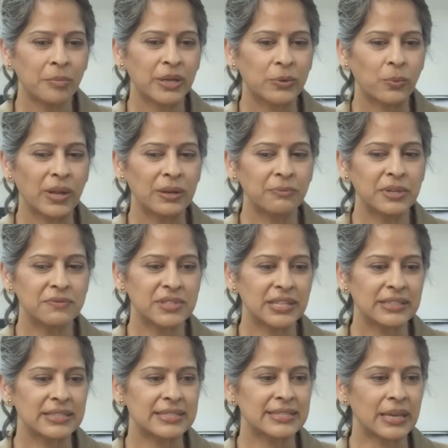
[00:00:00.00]
But when we've
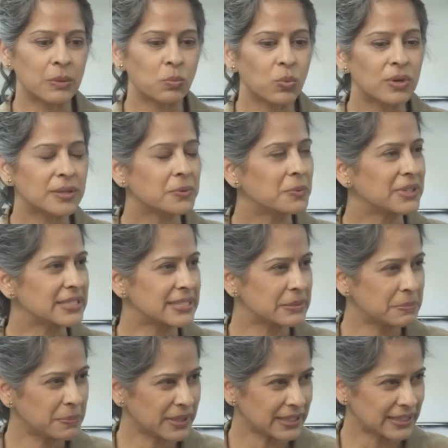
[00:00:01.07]
done the same work with
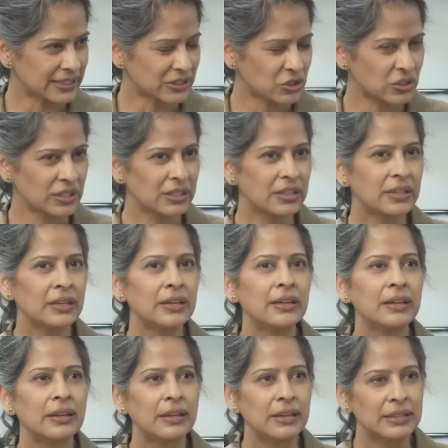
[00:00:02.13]
spinach,
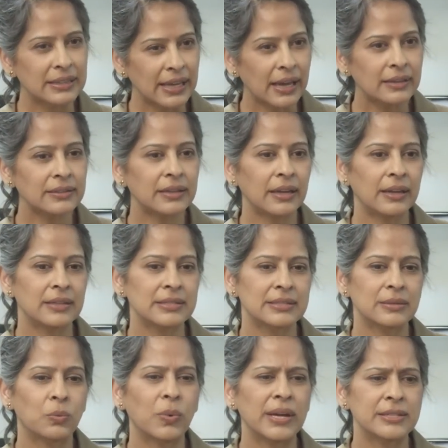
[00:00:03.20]
in that case,
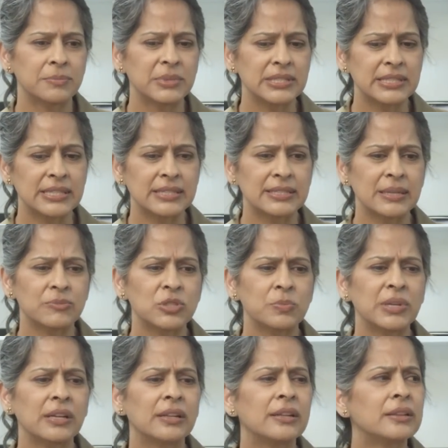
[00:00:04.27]
the vitamin C seems to
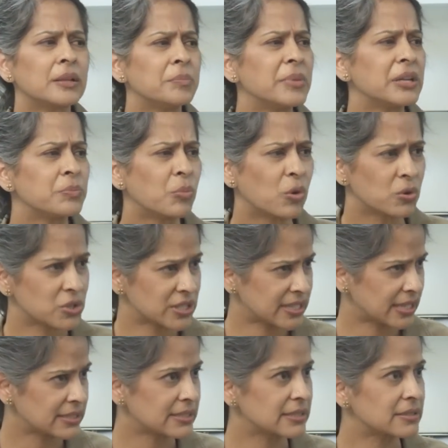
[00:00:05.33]
be a little bit more
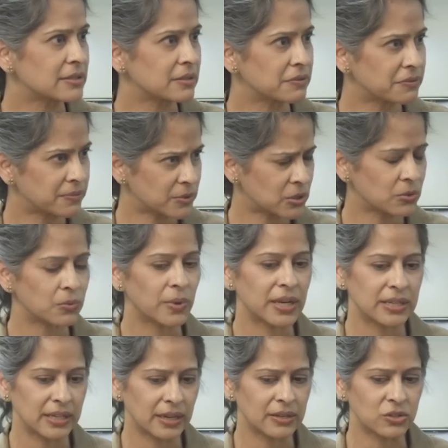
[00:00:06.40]
sensitive to
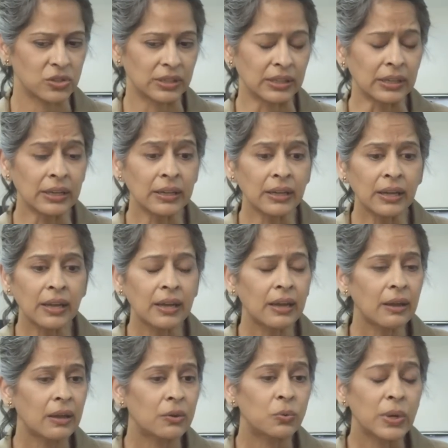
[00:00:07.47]
radiation.
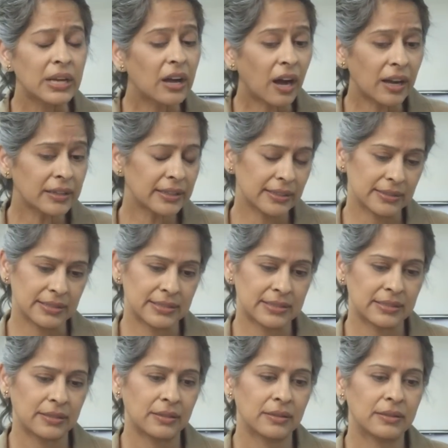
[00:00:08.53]

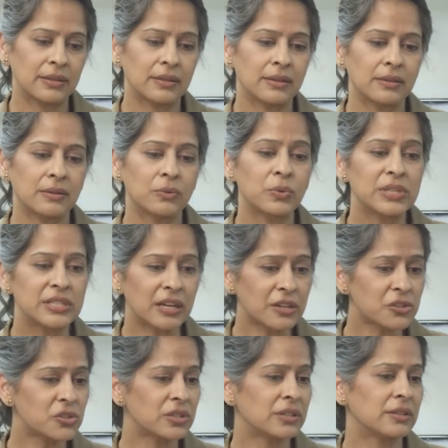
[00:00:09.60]
Regardless, the
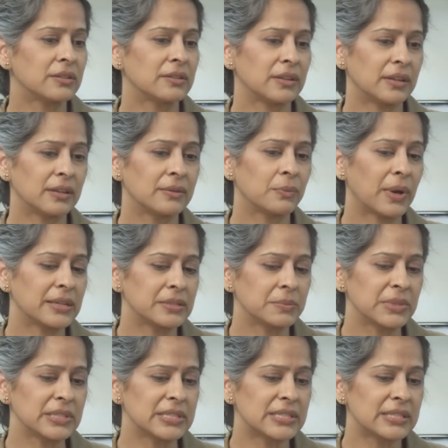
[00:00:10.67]
reduction in
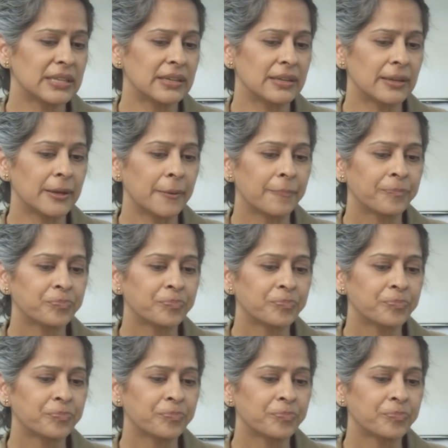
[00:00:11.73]
vitamin C